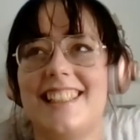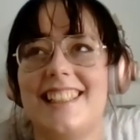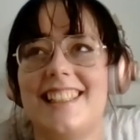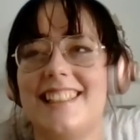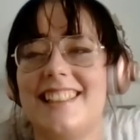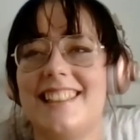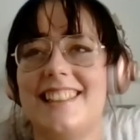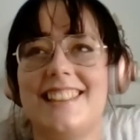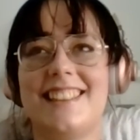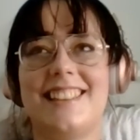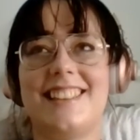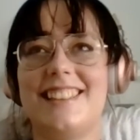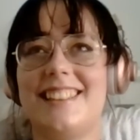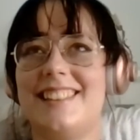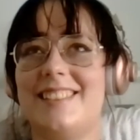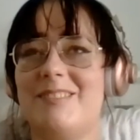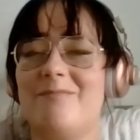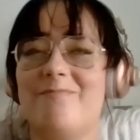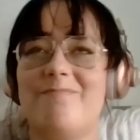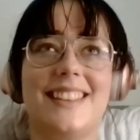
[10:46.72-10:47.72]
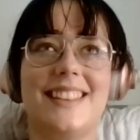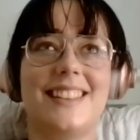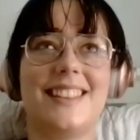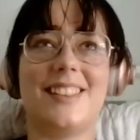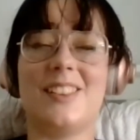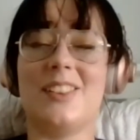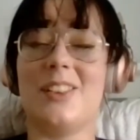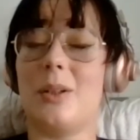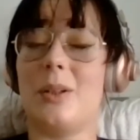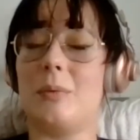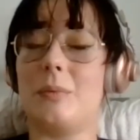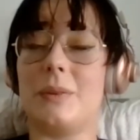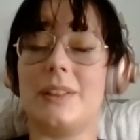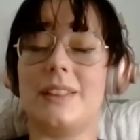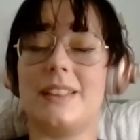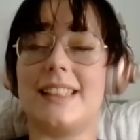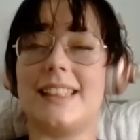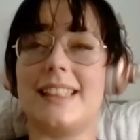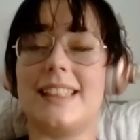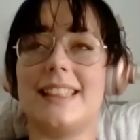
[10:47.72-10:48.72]
It's not
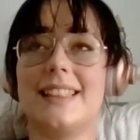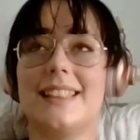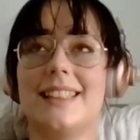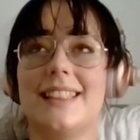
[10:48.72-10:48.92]
worth it.